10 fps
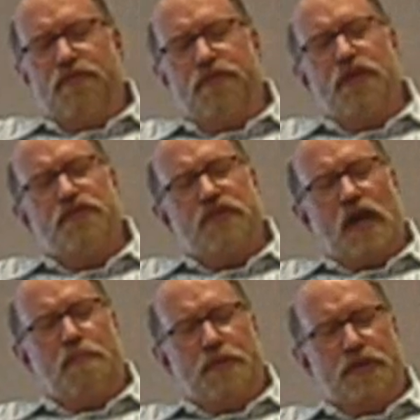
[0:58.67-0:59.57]
the first
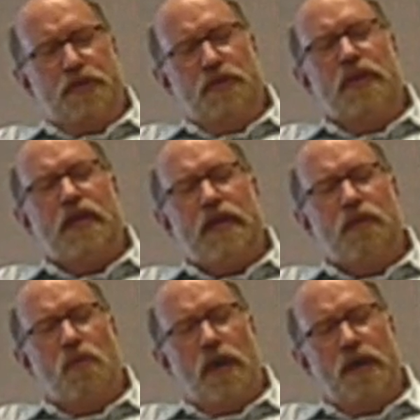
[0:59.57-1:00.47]
opportunity
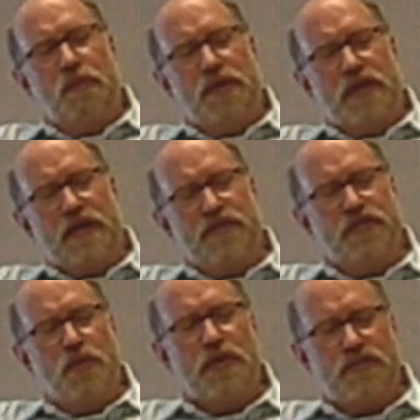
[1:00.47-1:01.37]
and why we think it's
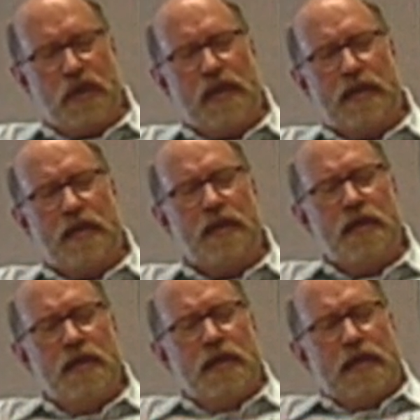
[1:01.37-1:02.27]
so exciting
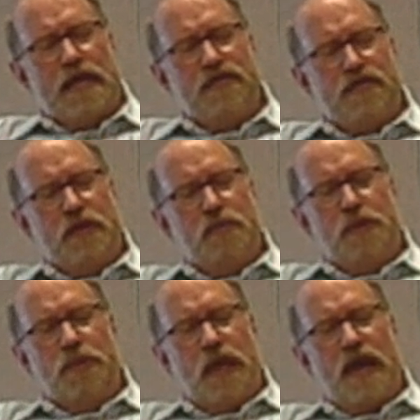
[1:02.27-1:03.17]
is that
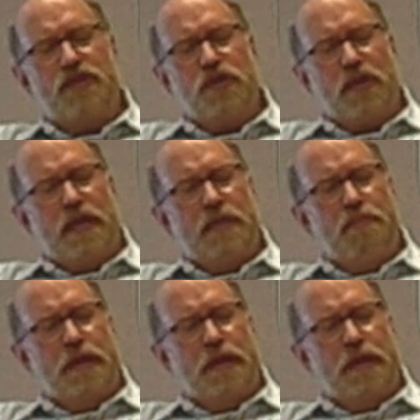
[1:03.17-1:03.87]
we would actually